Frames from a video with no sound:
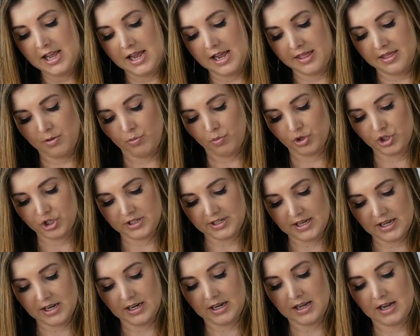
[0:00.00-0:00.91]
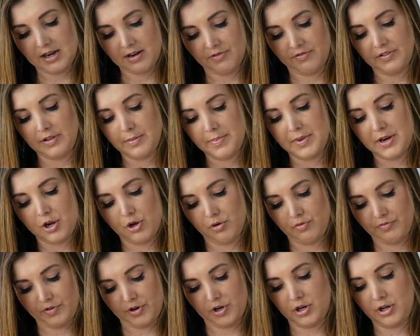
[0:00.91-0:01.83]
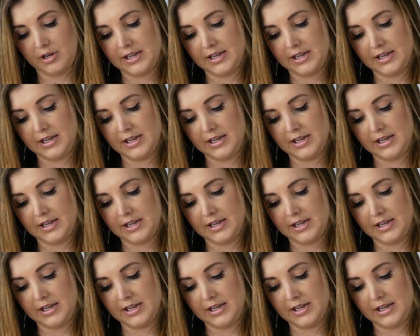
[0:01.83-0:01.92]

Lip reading: And then we're just gonna kind of flip it over,